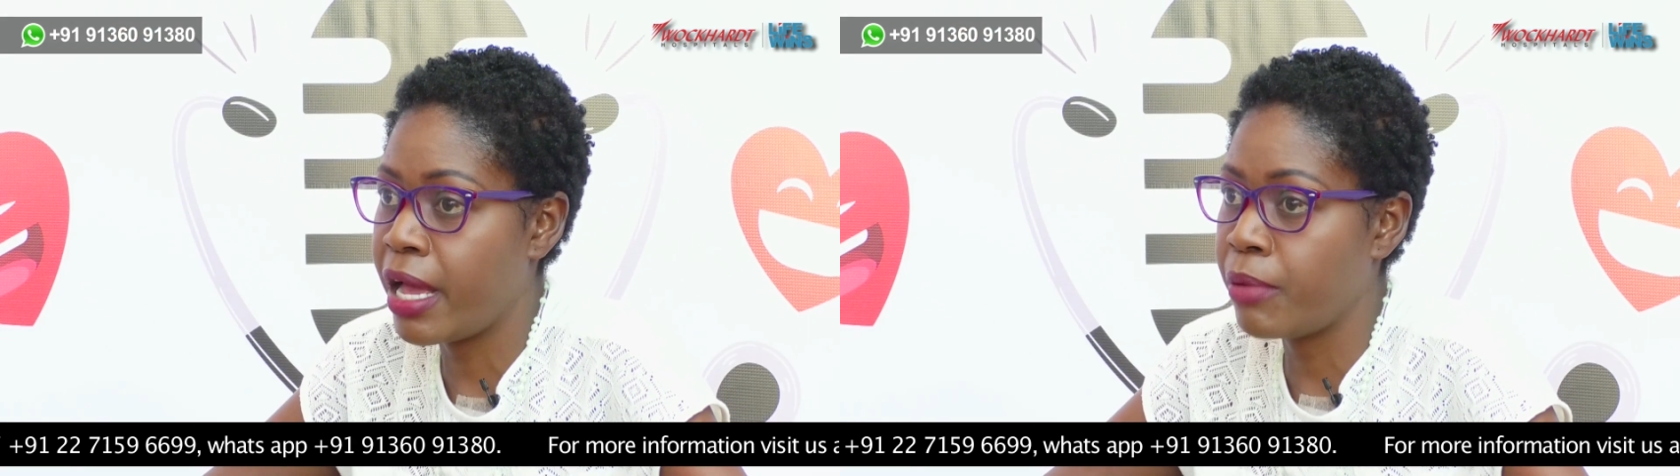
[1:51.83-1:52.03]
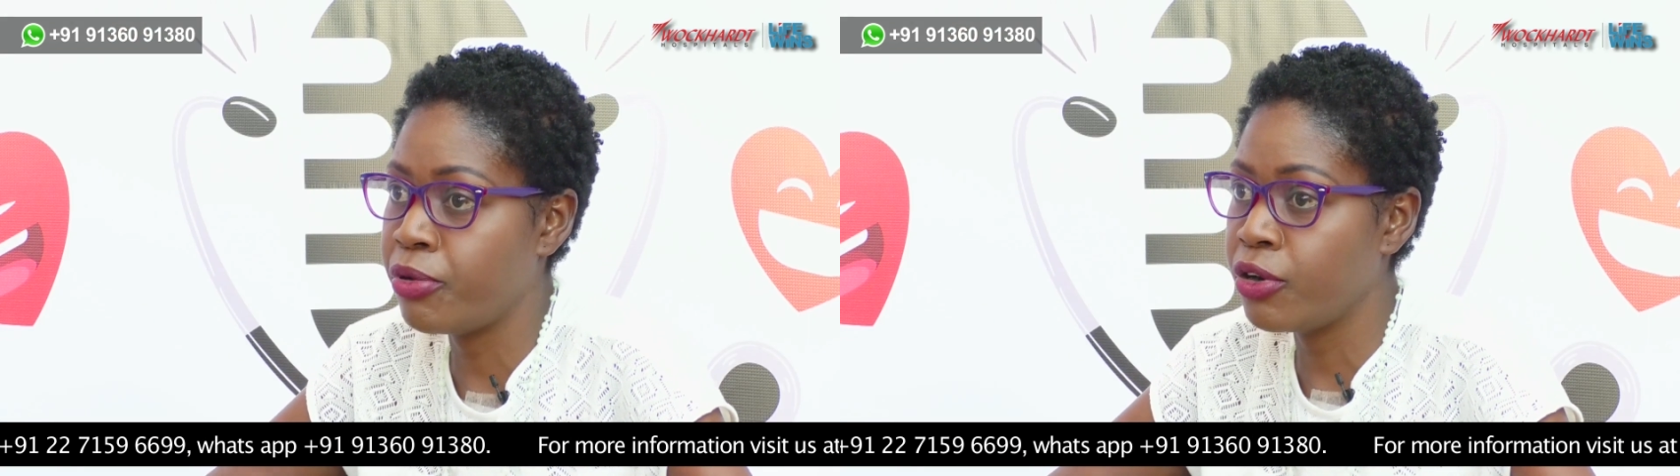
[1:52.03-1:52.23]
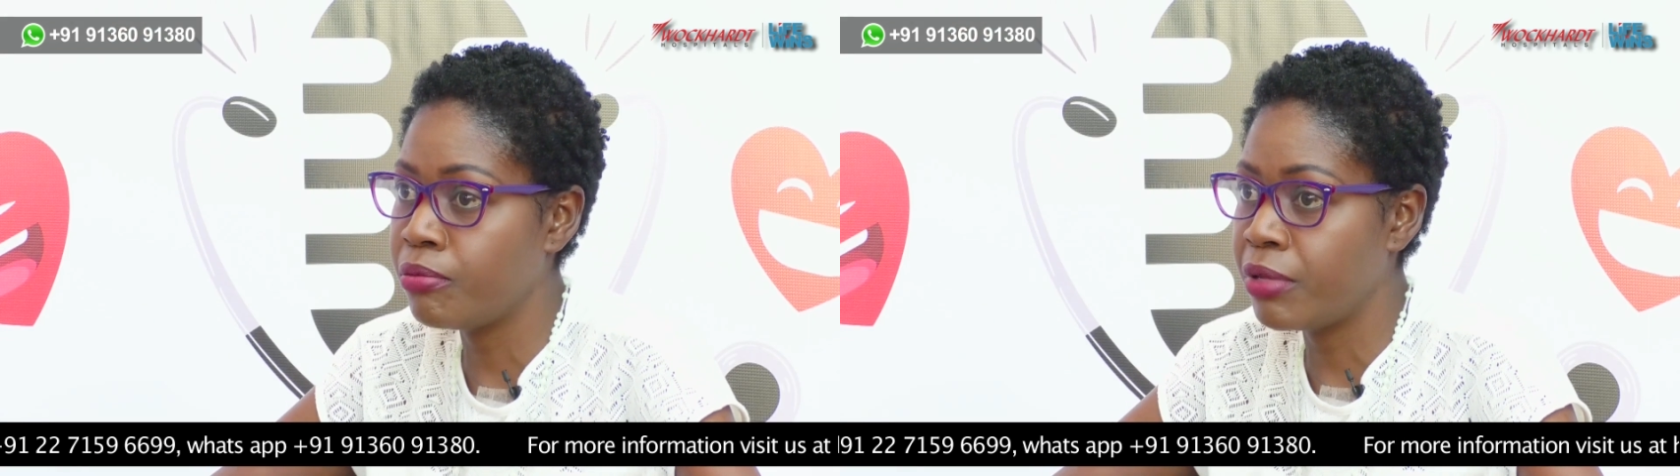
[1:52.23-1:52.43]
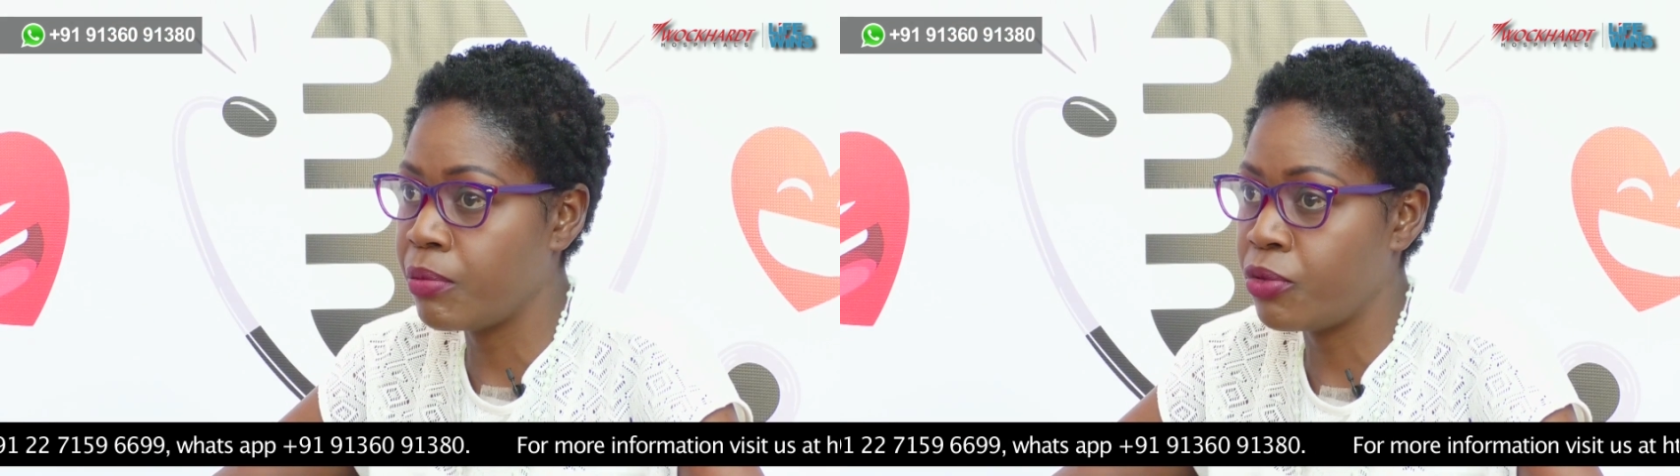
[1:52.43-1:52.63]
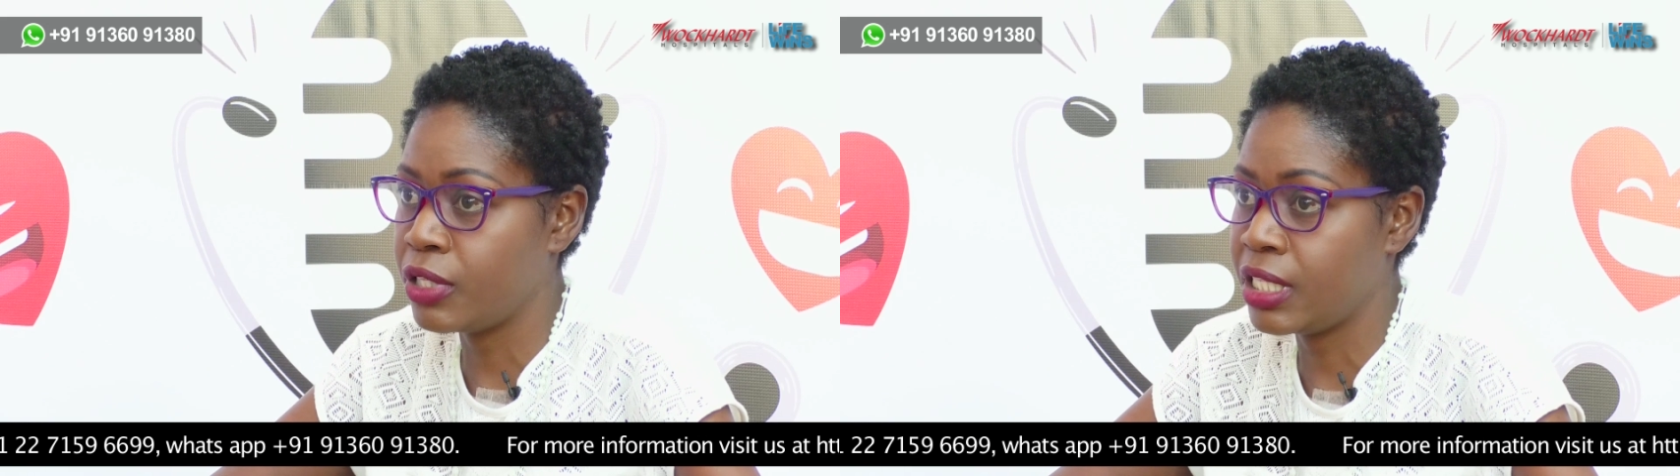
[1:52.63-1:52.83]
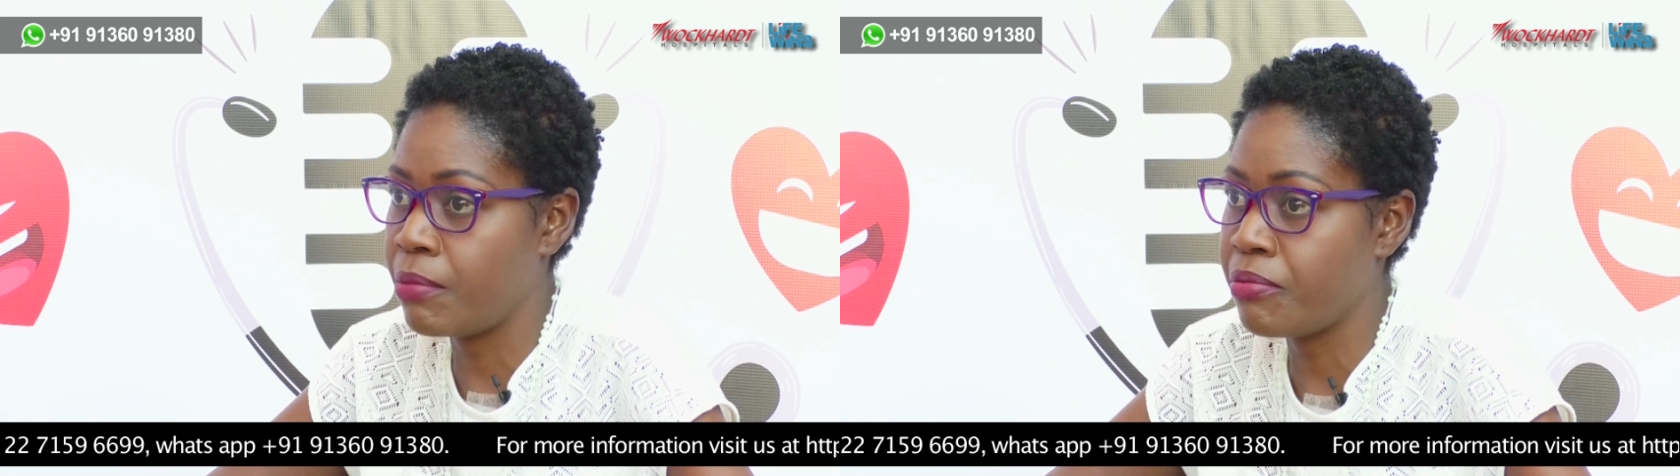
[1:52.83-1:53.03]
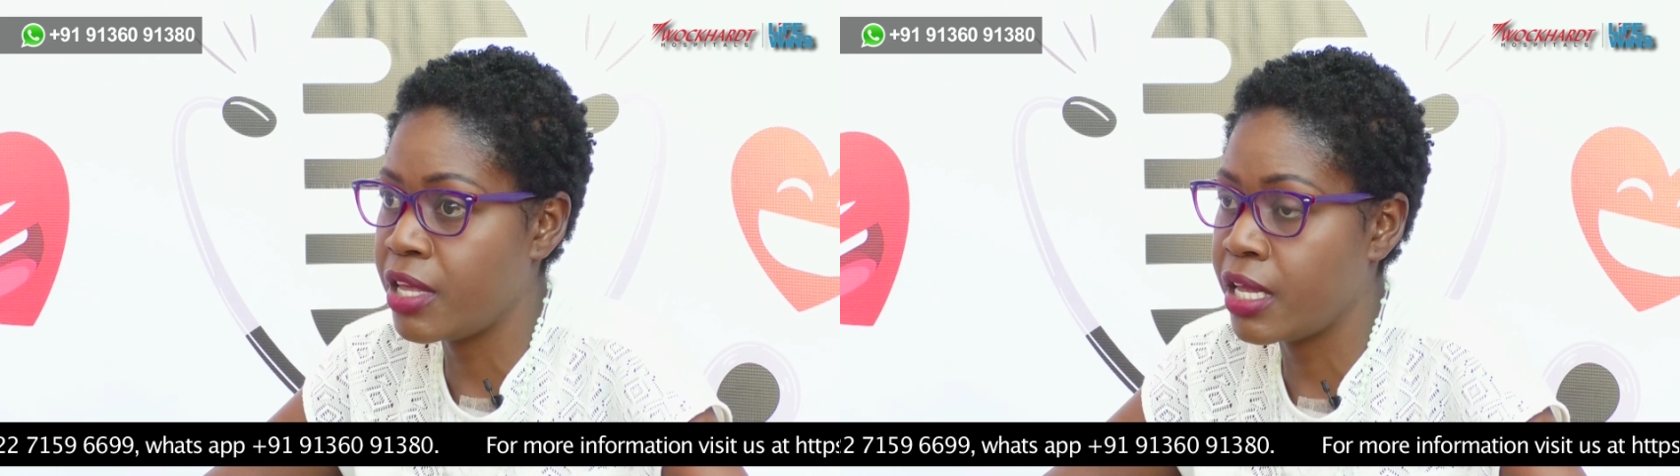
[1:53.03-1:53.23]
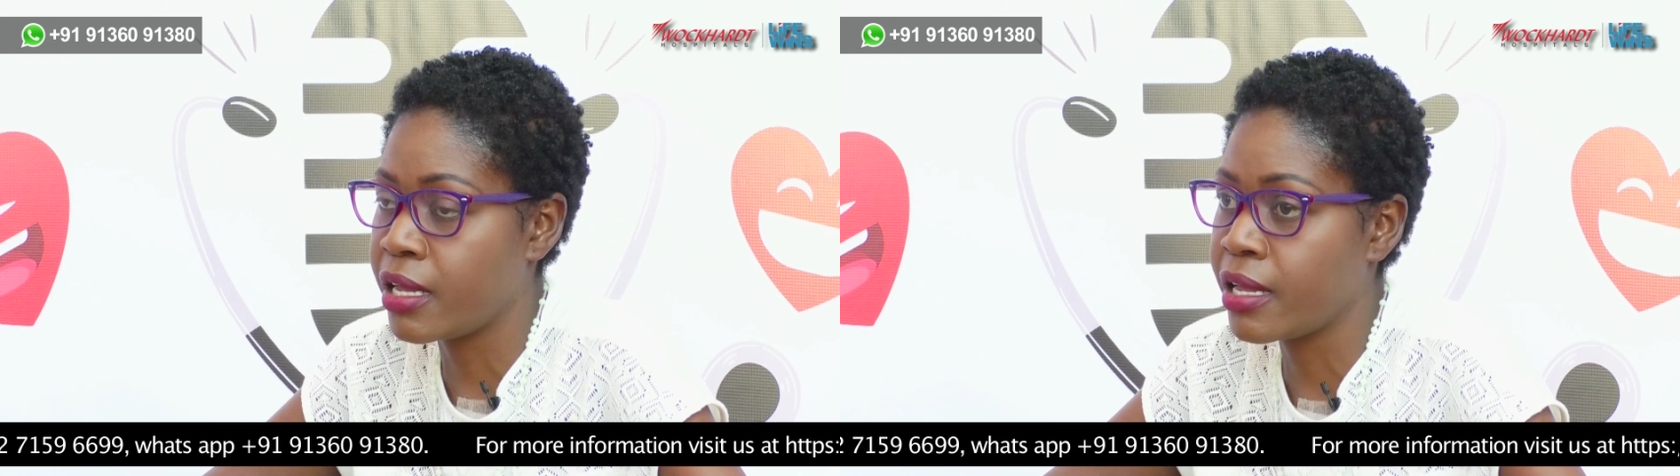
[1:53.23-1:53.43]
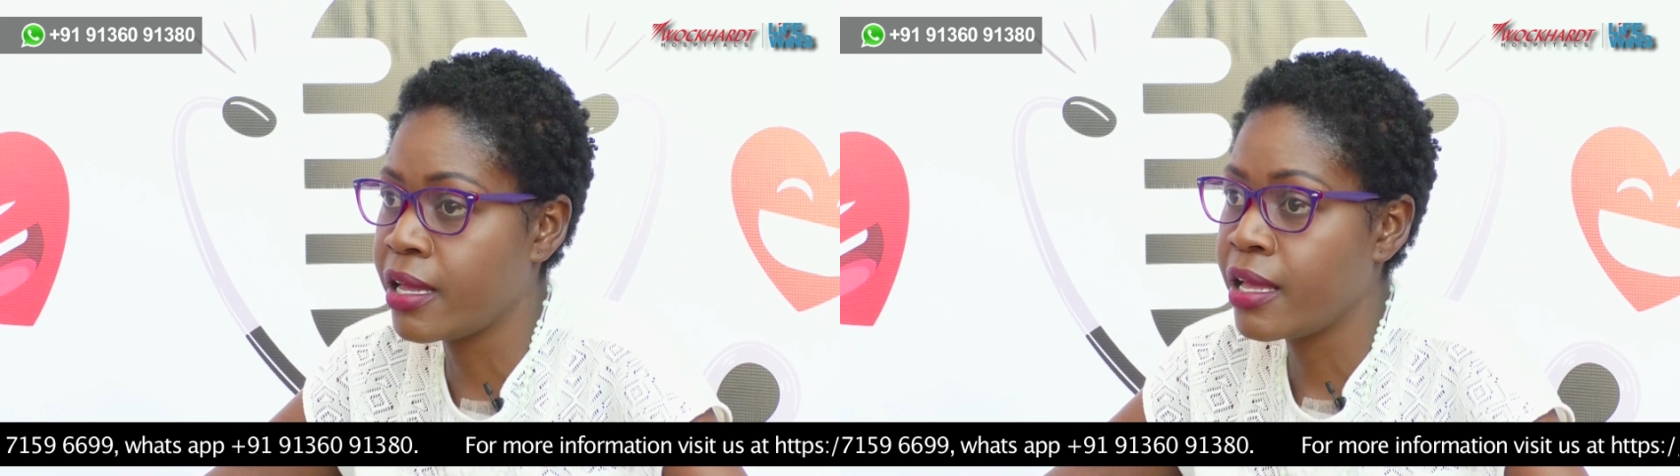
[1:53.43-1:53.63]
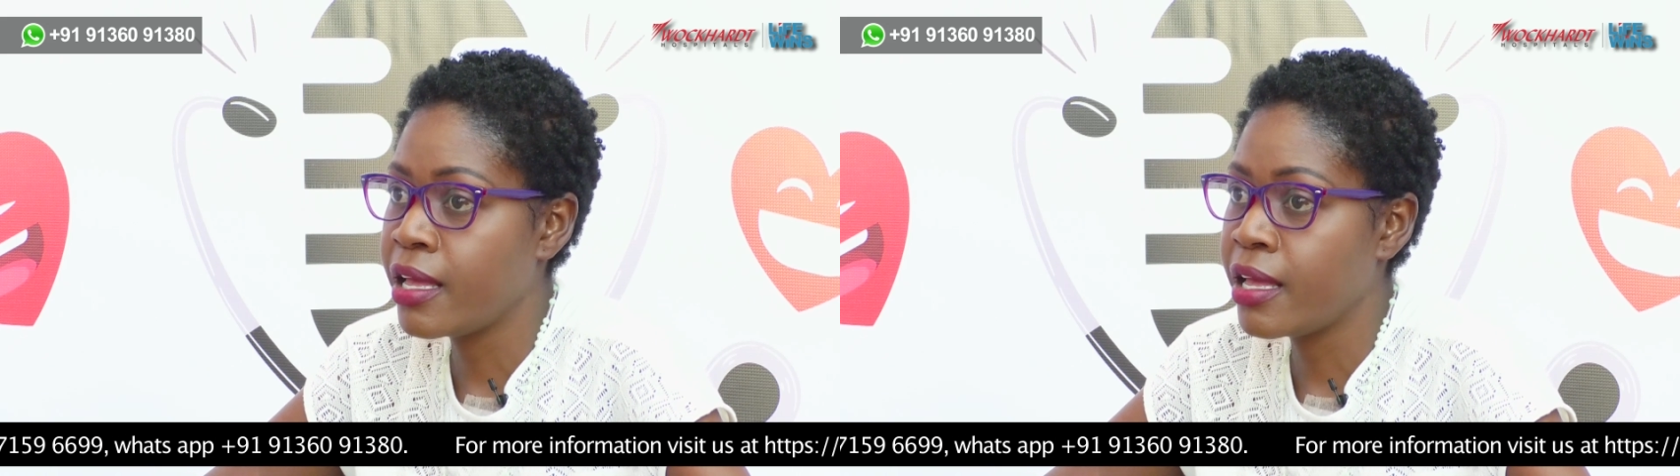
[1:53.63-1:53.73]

my problem was something